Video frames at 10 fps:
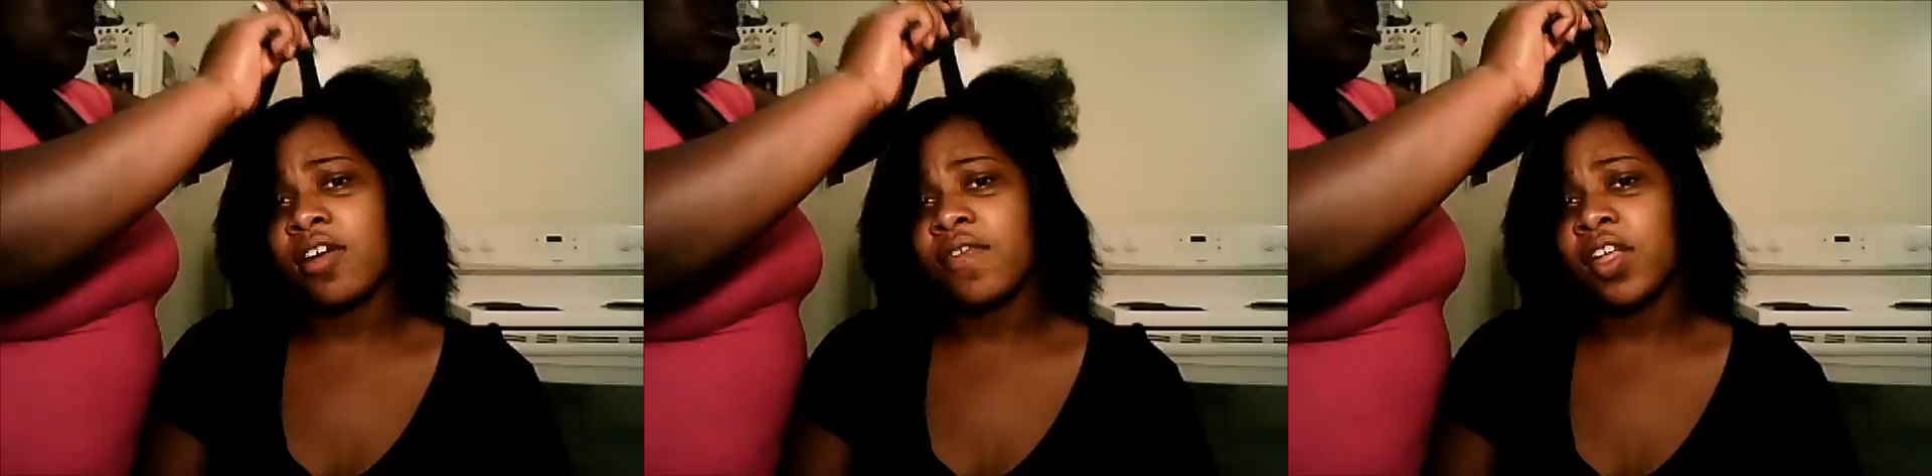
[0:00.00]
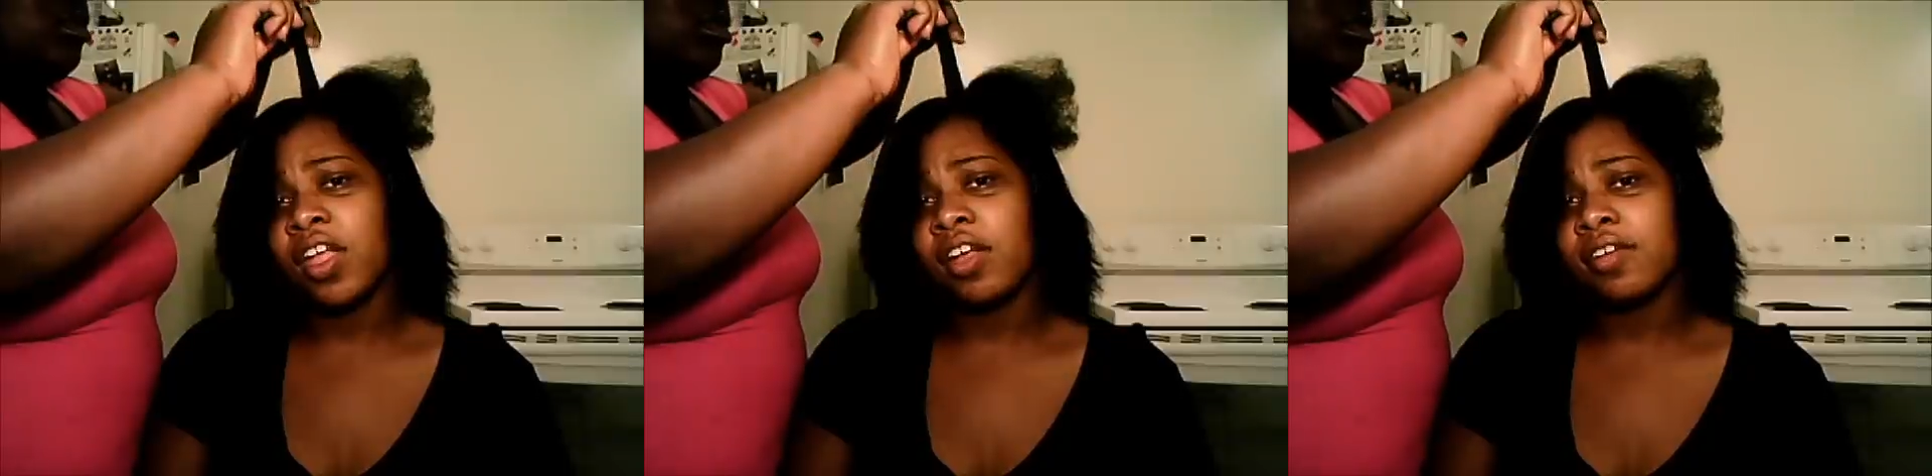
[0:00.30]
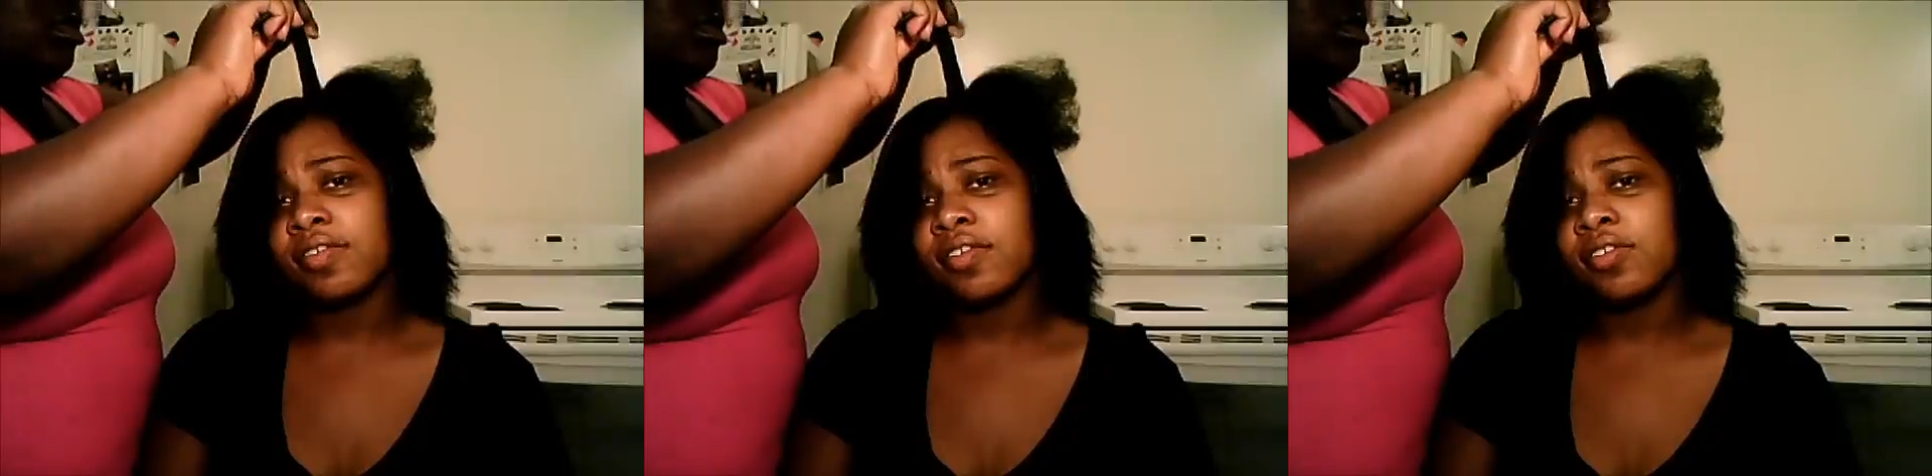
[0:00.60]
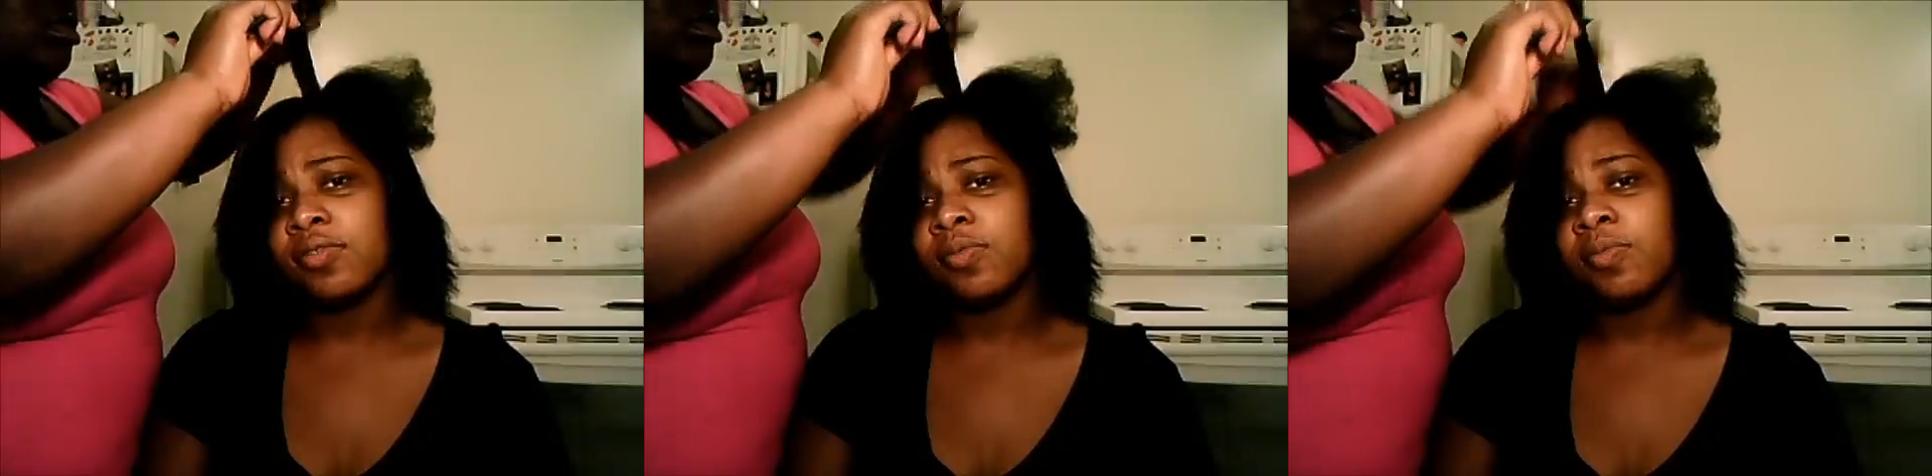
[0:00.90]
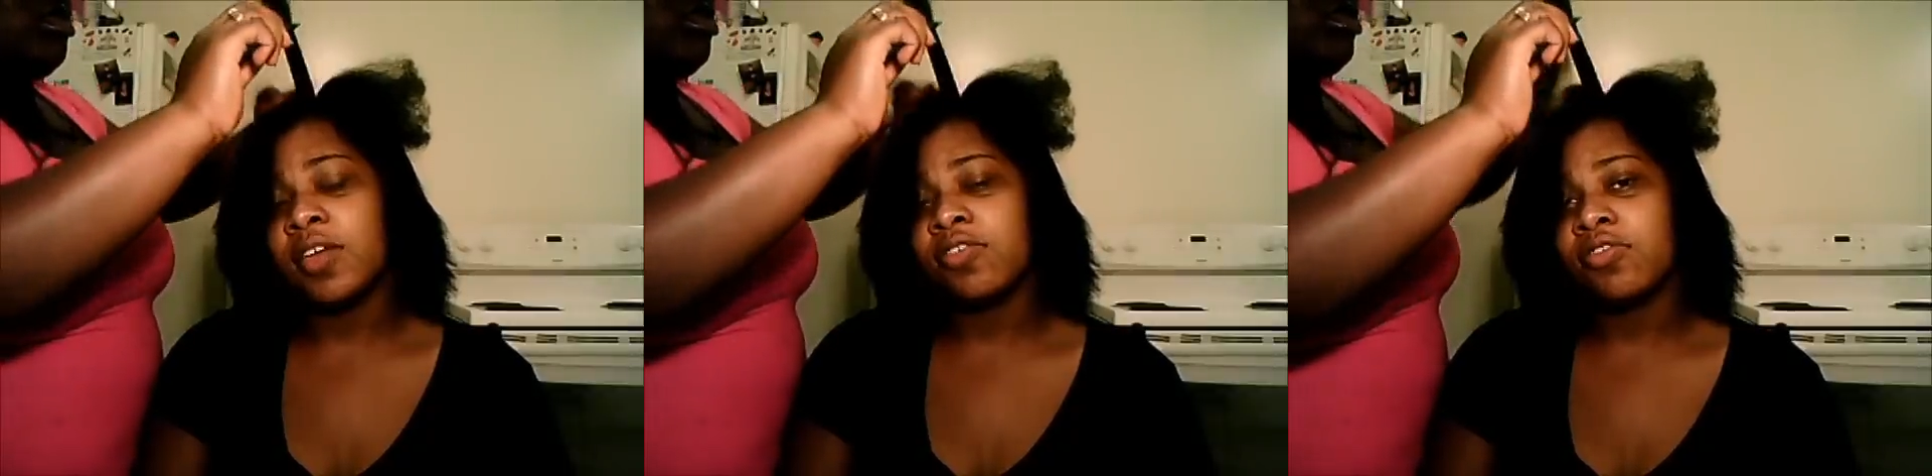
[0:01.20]
of your hair, so you
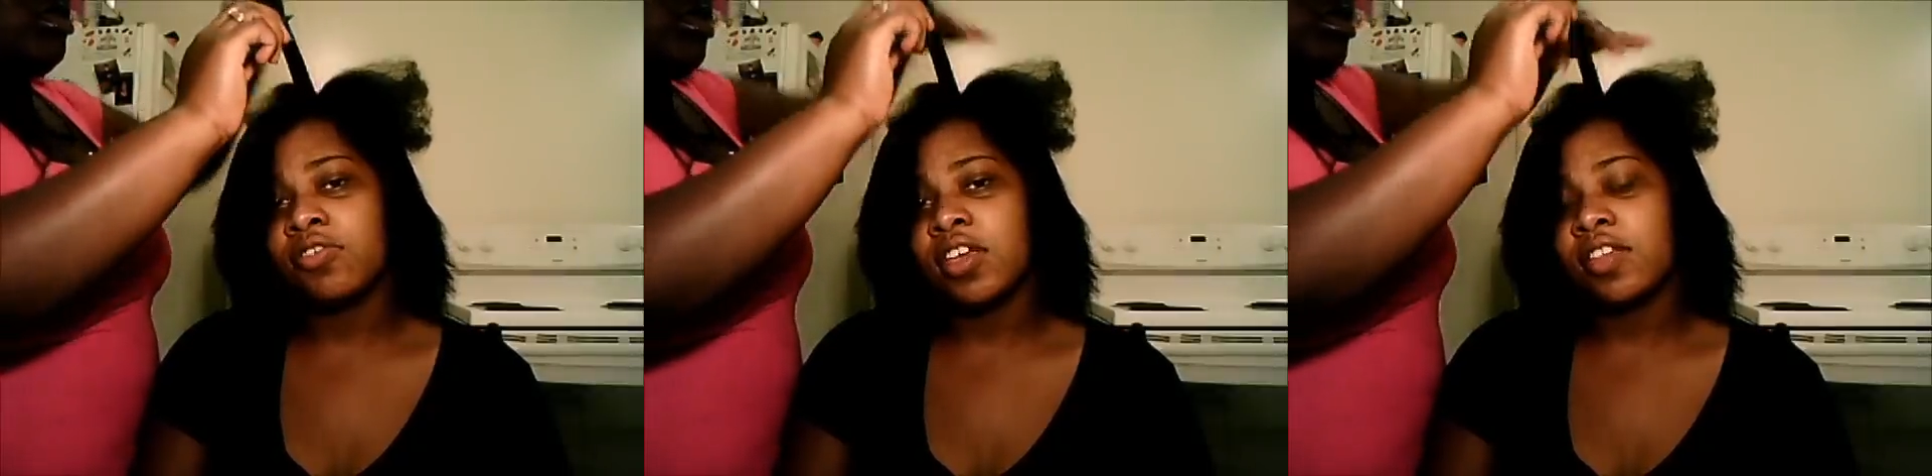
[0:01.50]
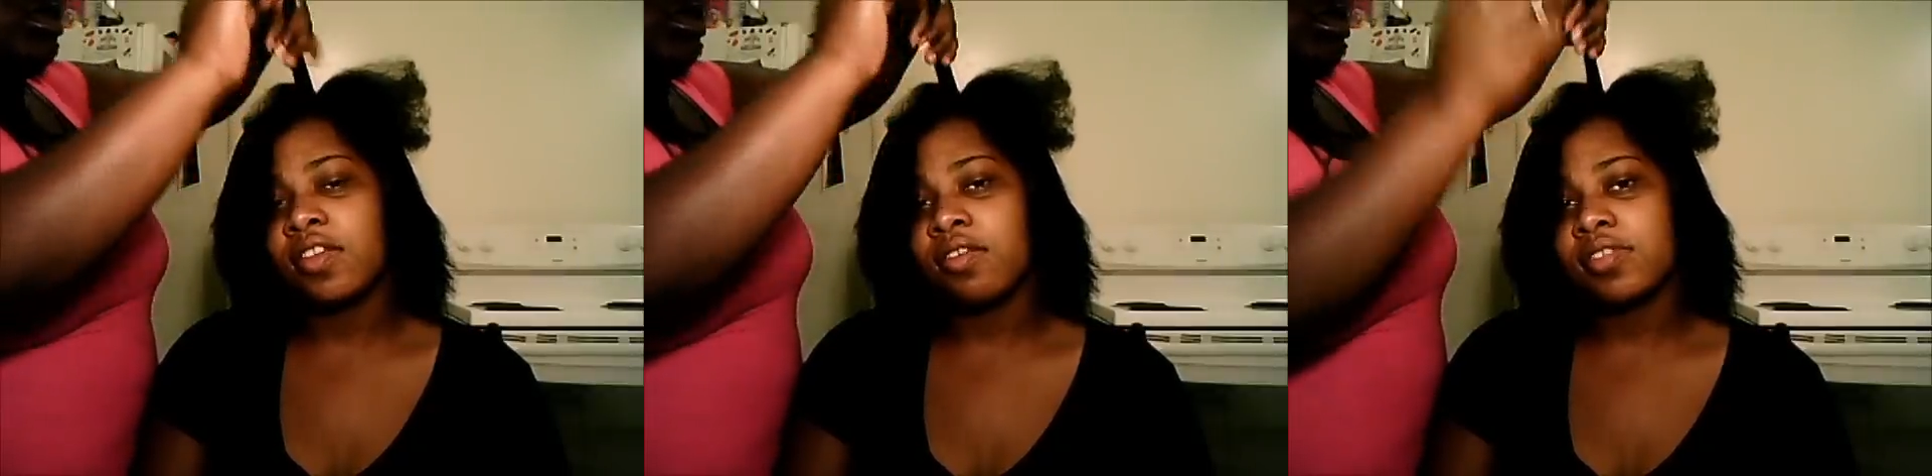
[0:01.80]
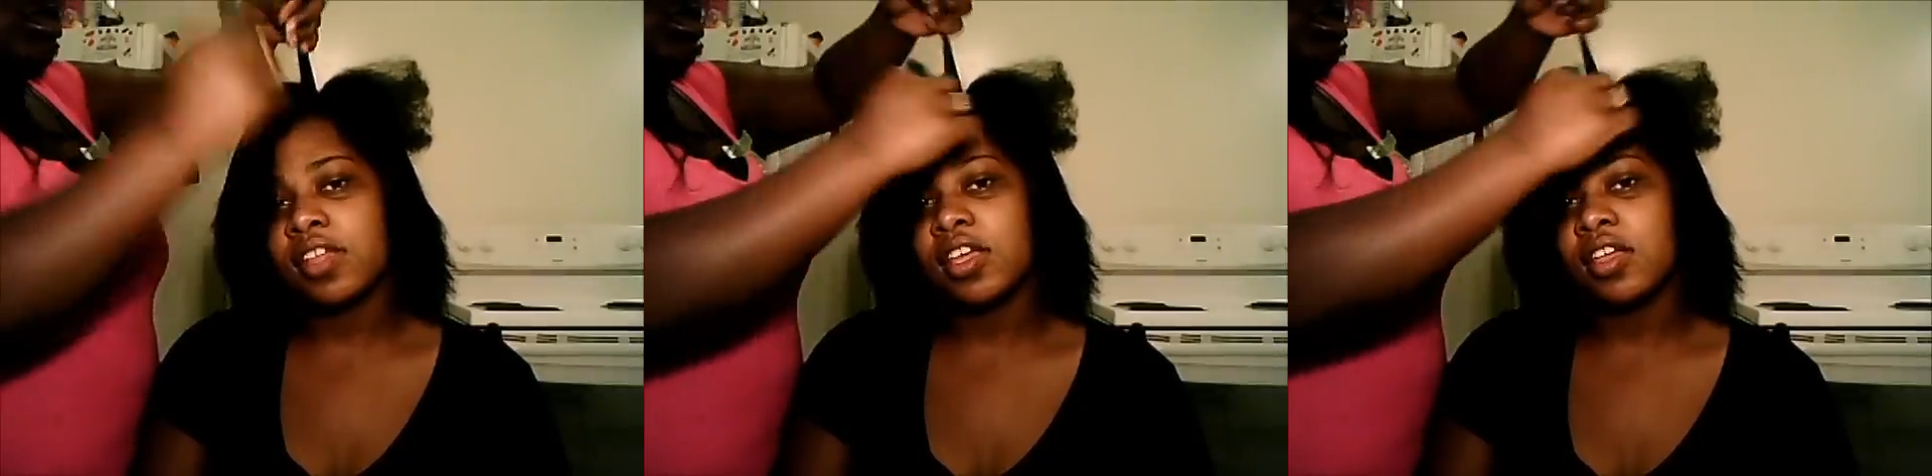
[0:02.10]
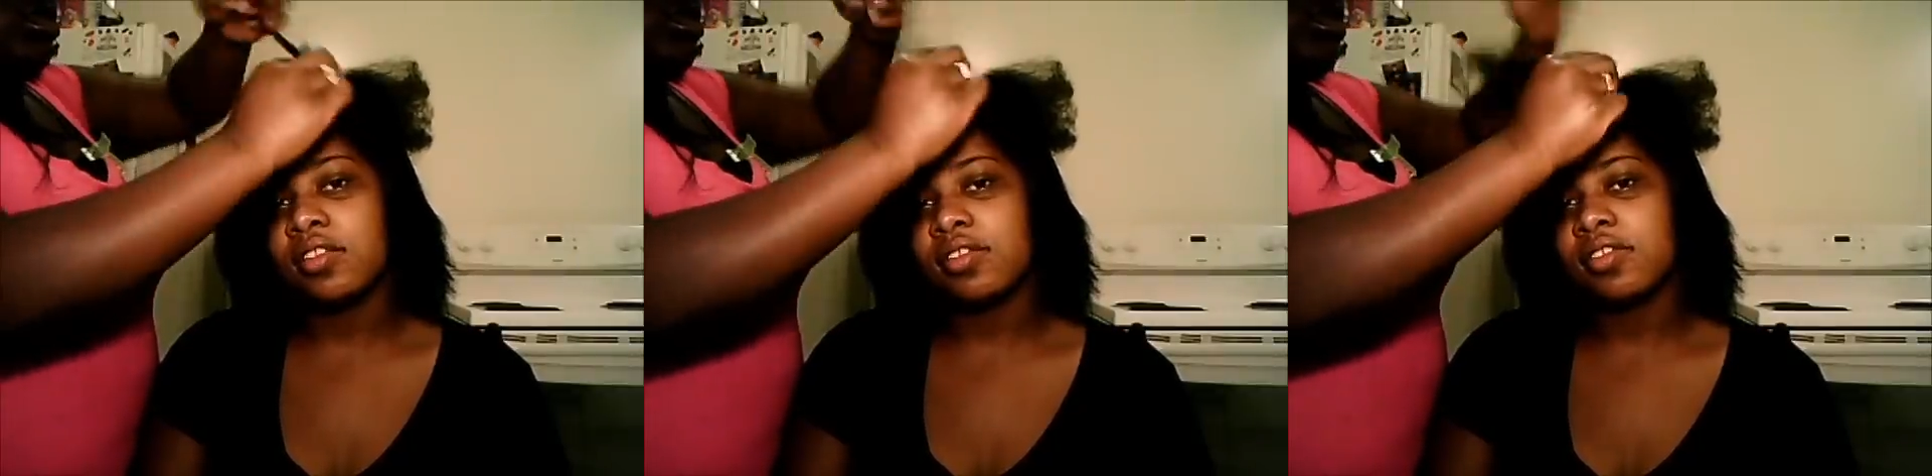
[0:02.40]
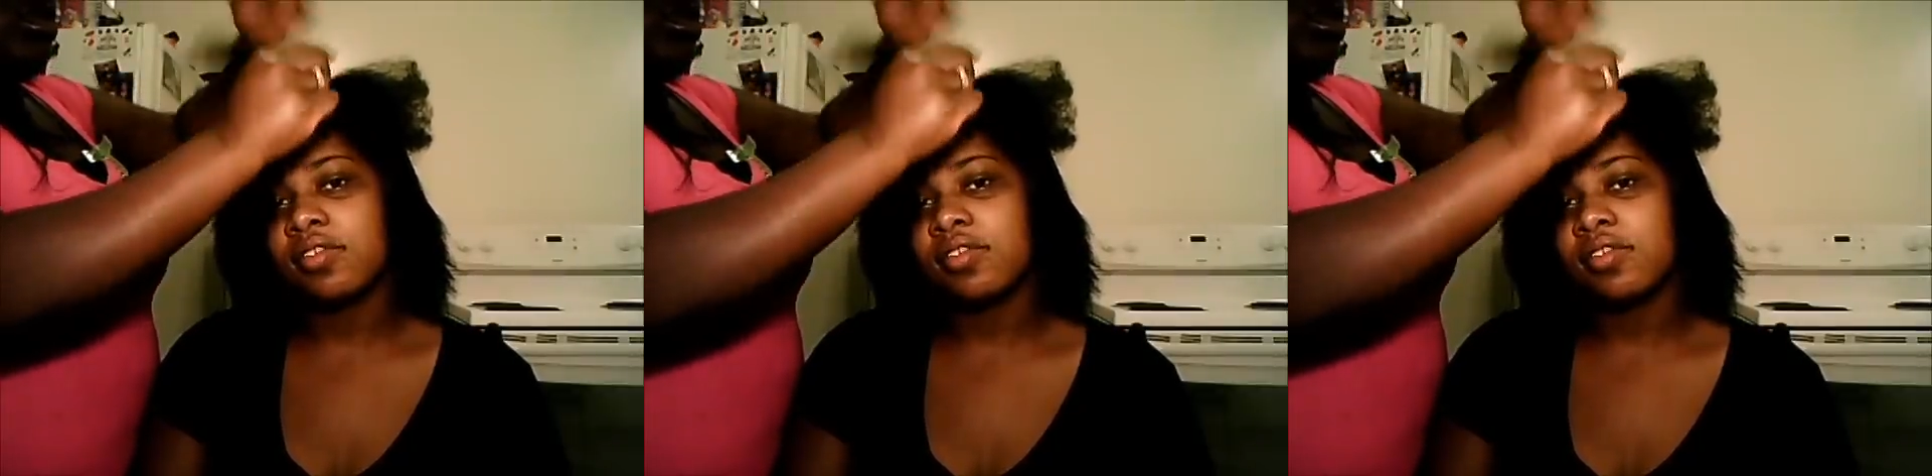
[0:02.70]
make sure you get those ends,